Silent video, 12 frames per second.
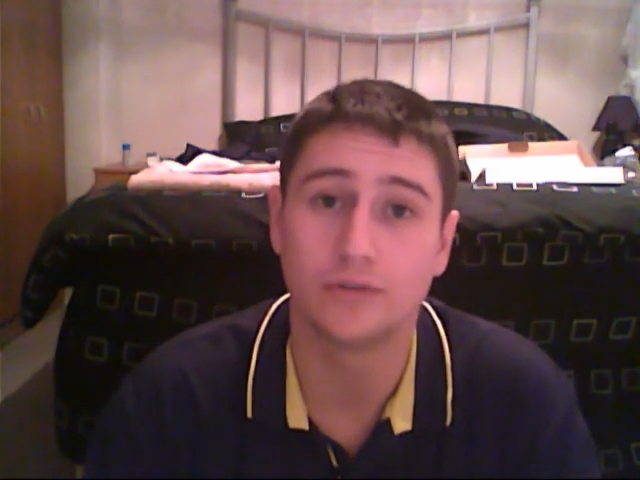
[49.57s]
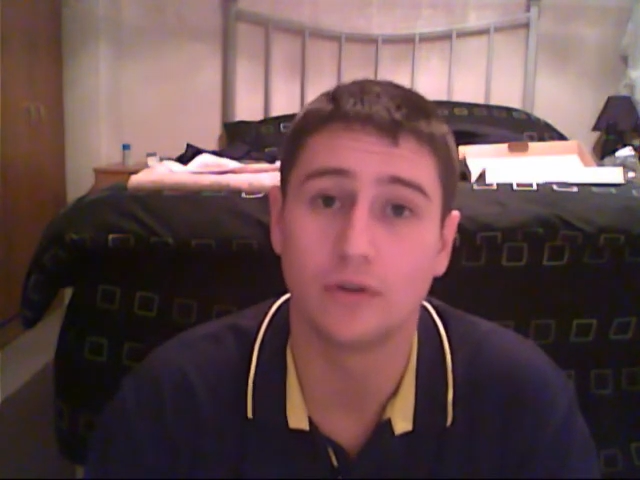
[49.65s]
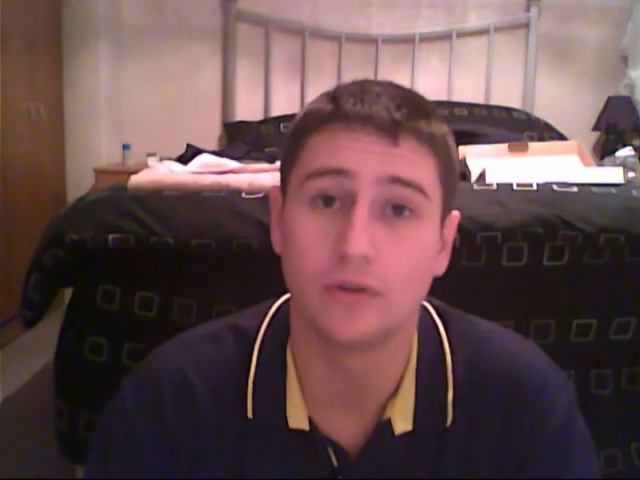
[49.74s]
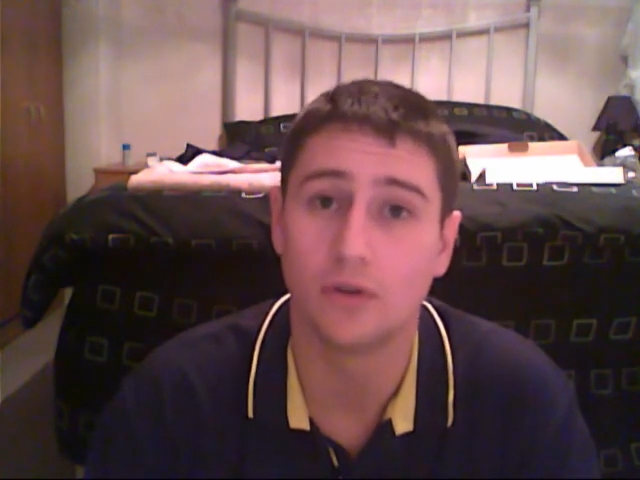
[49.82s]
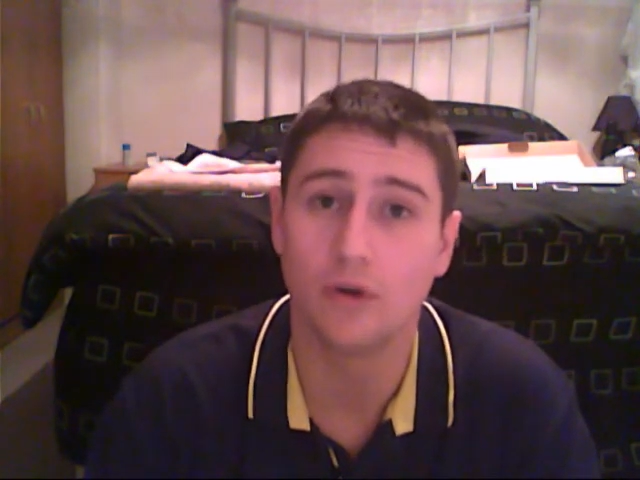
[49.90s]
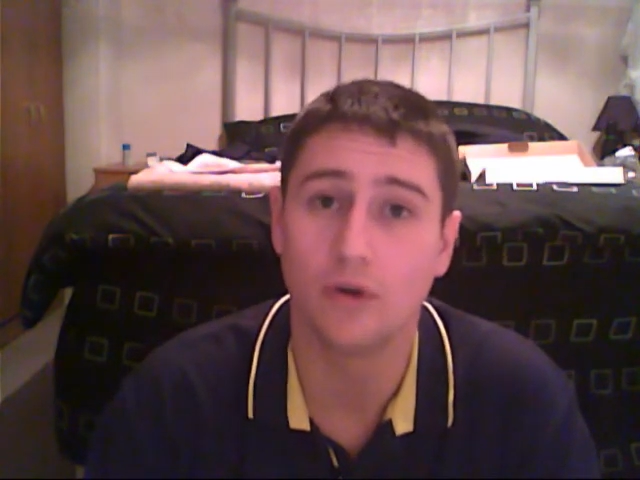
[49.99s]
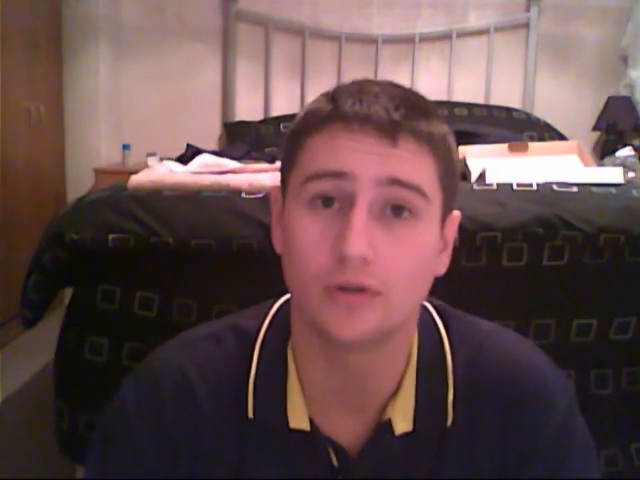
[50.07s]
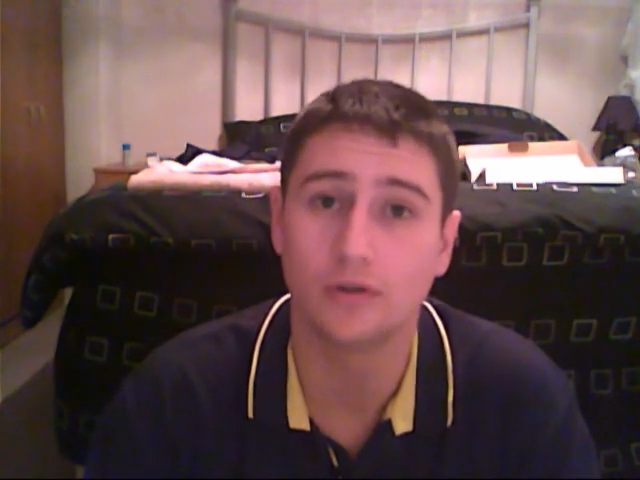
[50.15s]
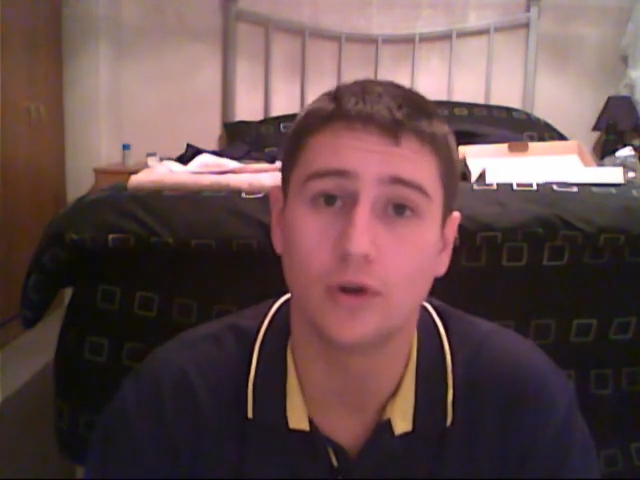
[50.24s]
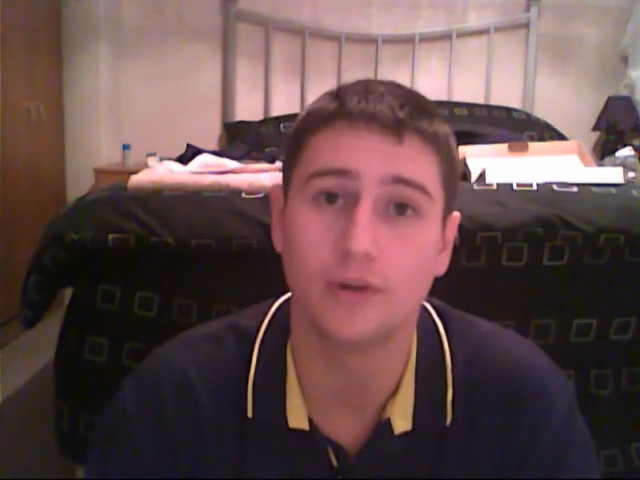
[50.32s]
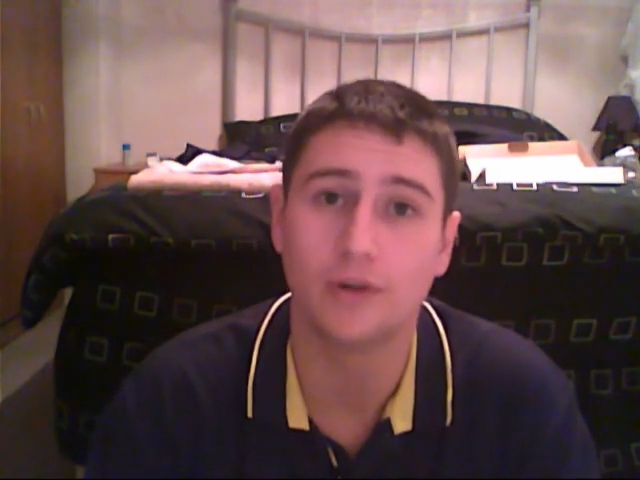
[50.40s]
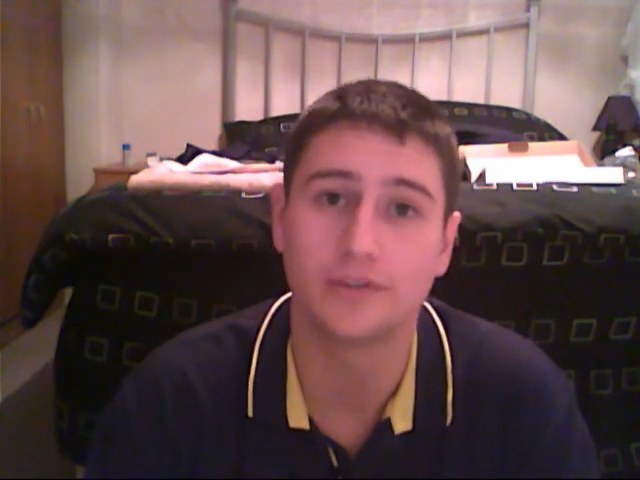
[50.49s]
or long
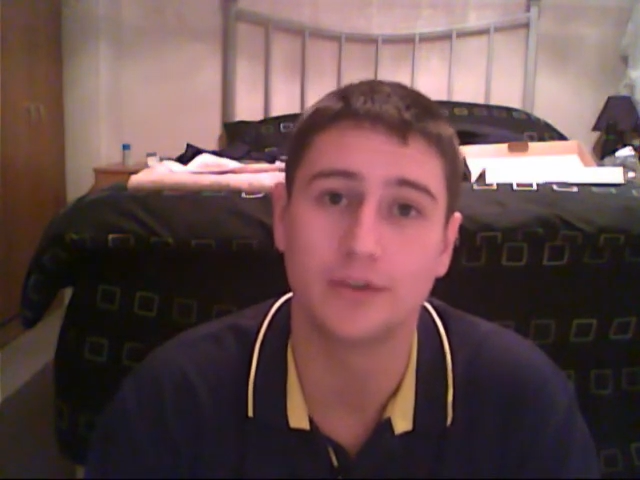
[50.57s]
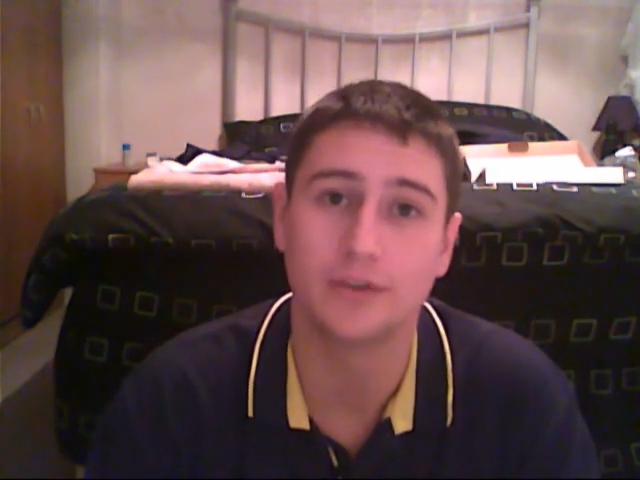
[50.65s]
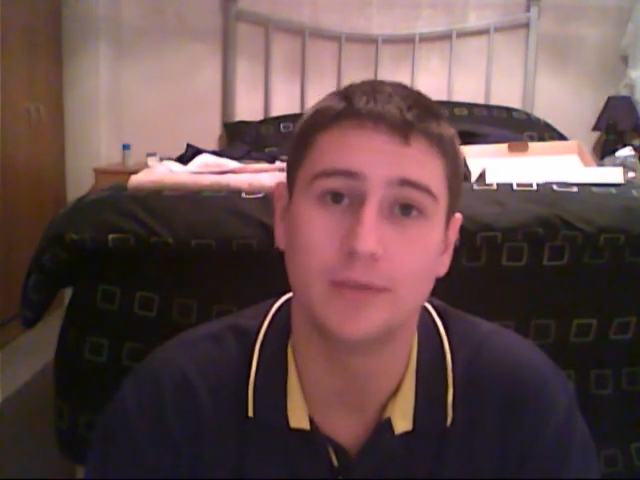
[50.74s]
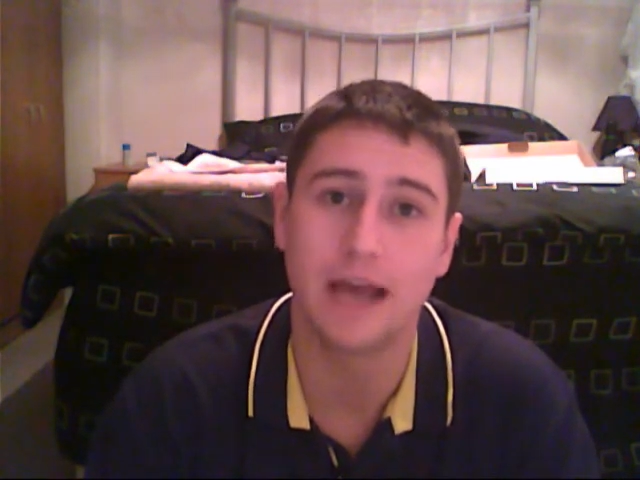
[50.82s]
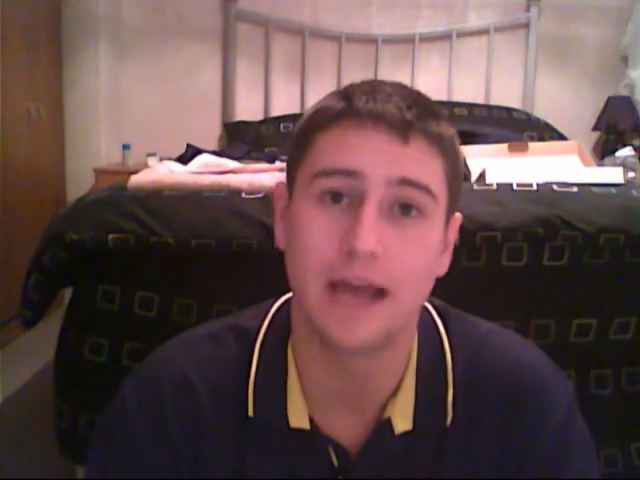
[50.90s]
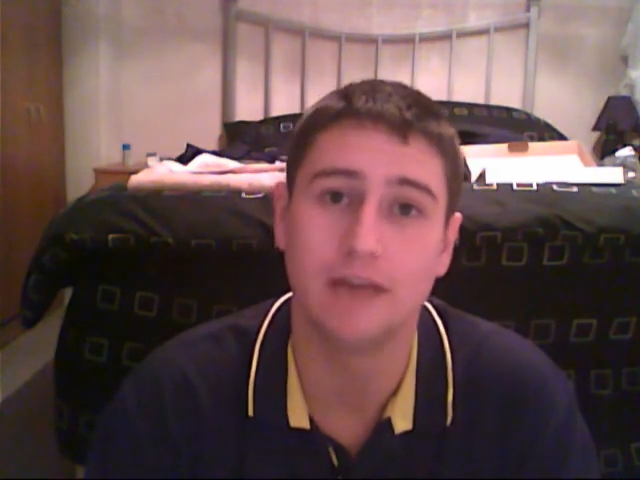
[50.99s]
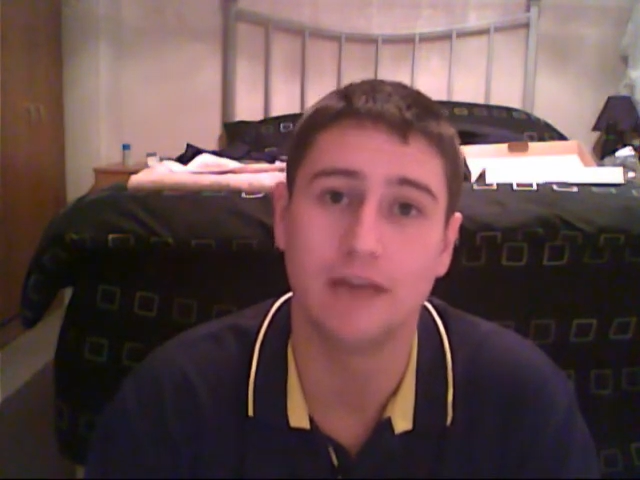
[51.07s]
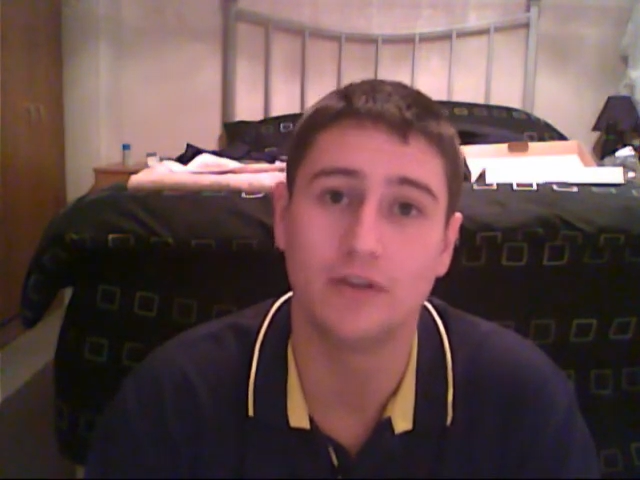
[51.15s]
shorts that you may have